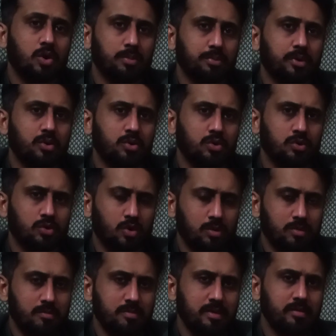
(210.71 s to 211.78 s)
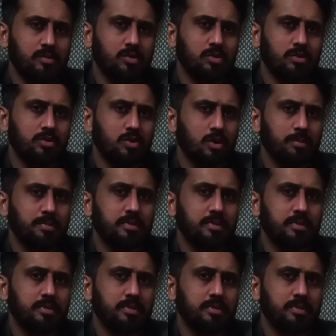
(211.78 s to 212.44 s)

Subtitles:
chloramphenicol drop.